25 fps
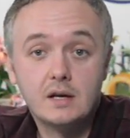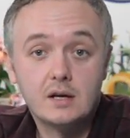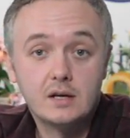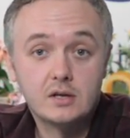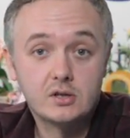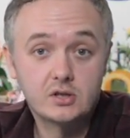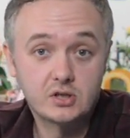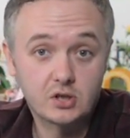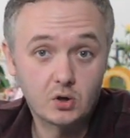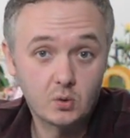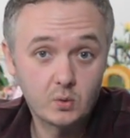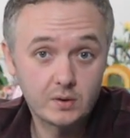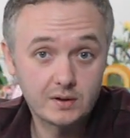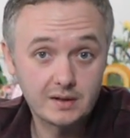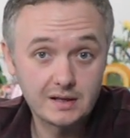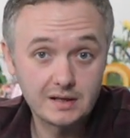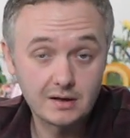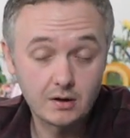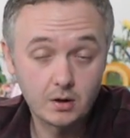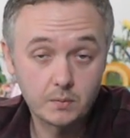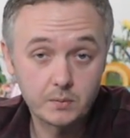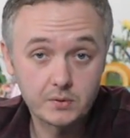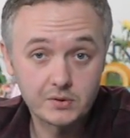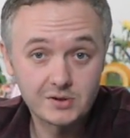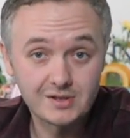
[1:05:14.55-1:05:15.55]
So would the
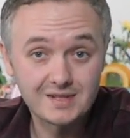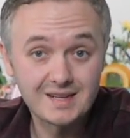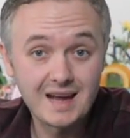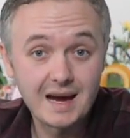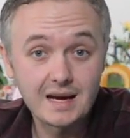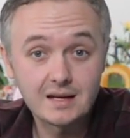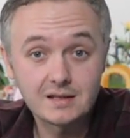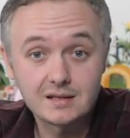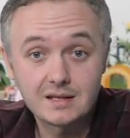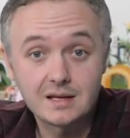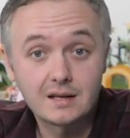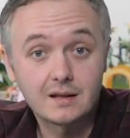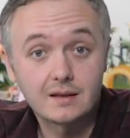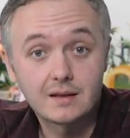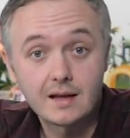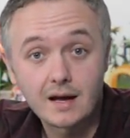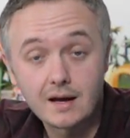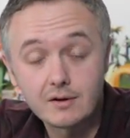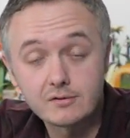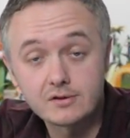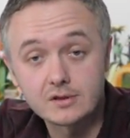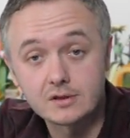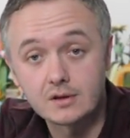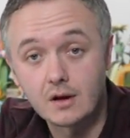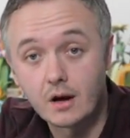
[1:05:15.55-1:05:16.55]
almost nineteen
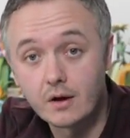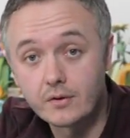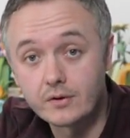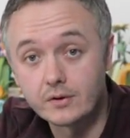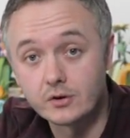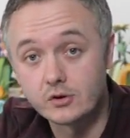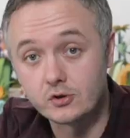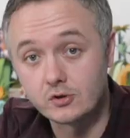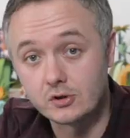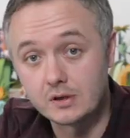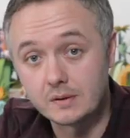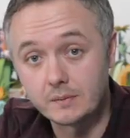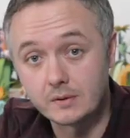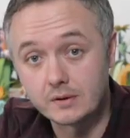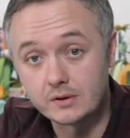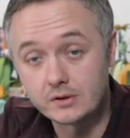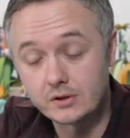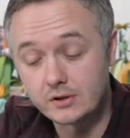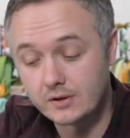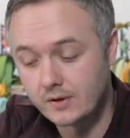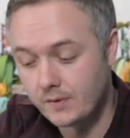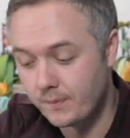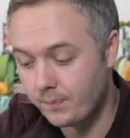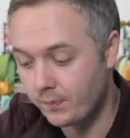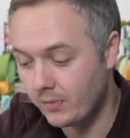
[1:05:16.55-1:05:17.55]
thousand other
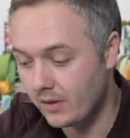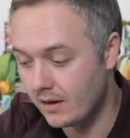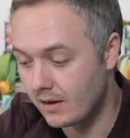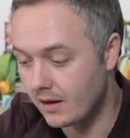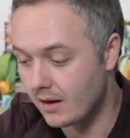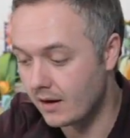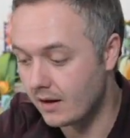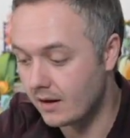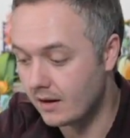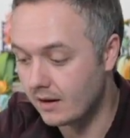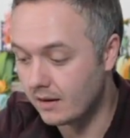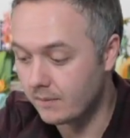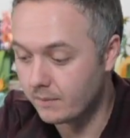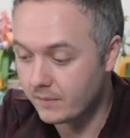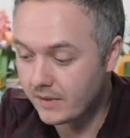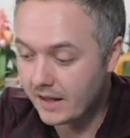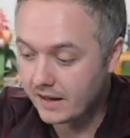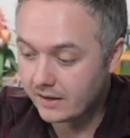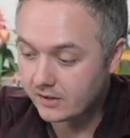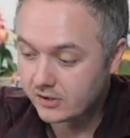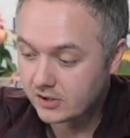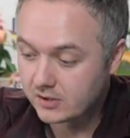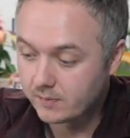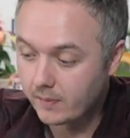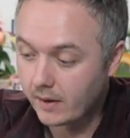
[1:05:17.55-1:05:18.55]
dreamers um, that
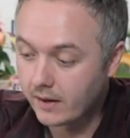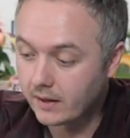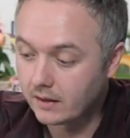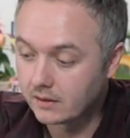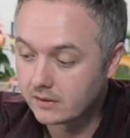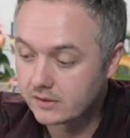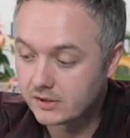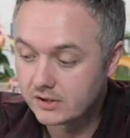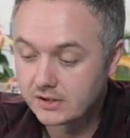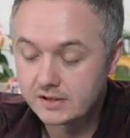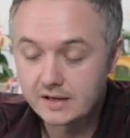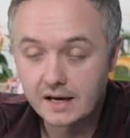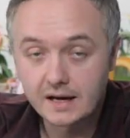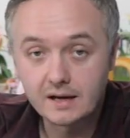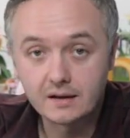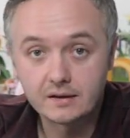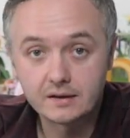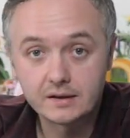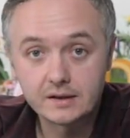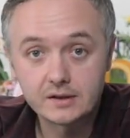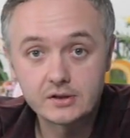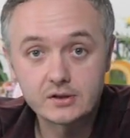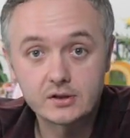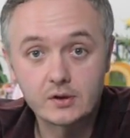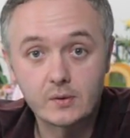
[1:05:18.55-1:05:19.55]
inspire us
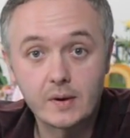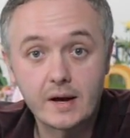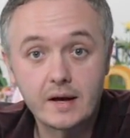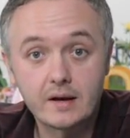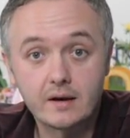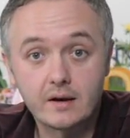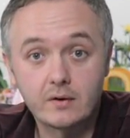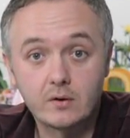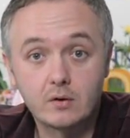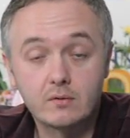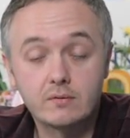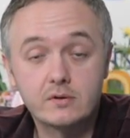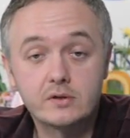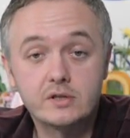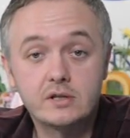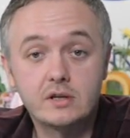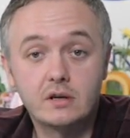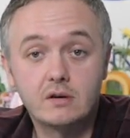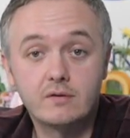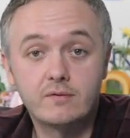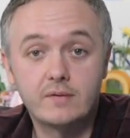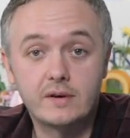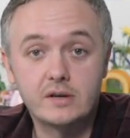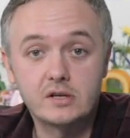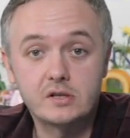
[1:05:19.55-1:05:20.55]
daily. So head on over to
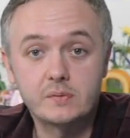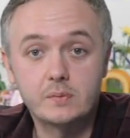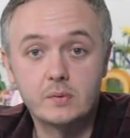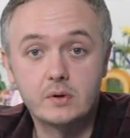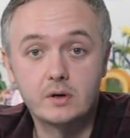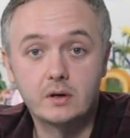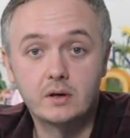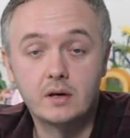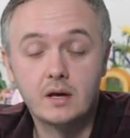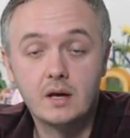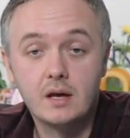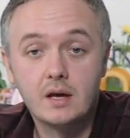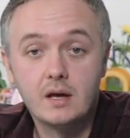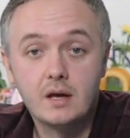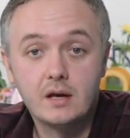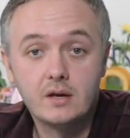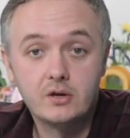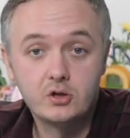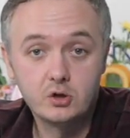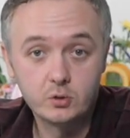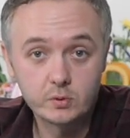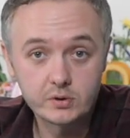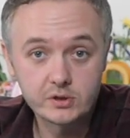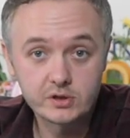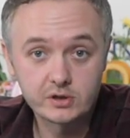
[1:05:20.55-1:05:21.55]
your Facebook,
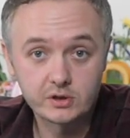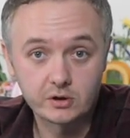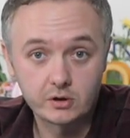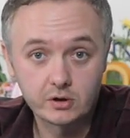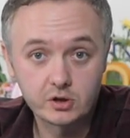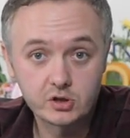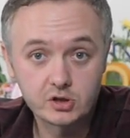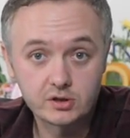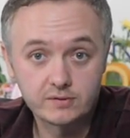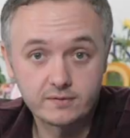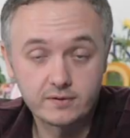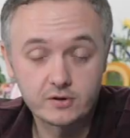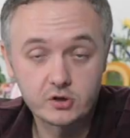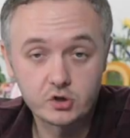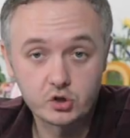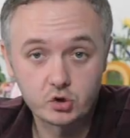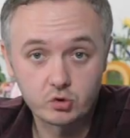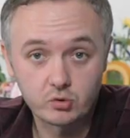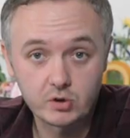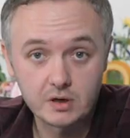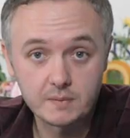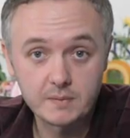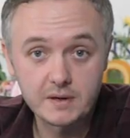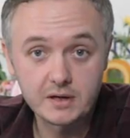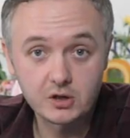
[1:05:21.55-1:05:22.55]
do a search for
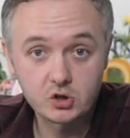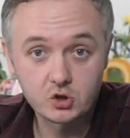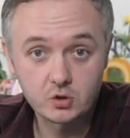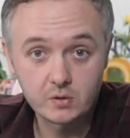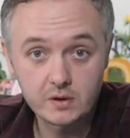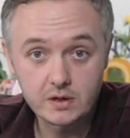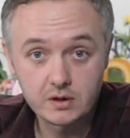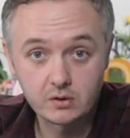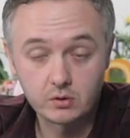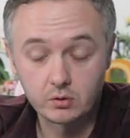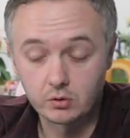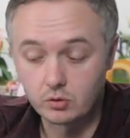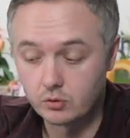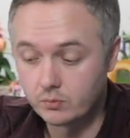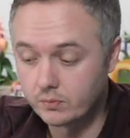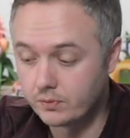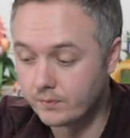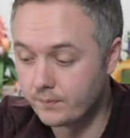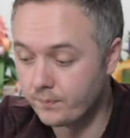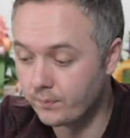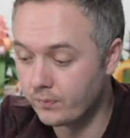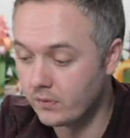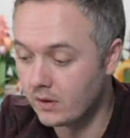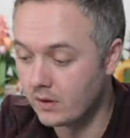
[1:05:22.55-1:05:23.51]
Dreaming Tree Group,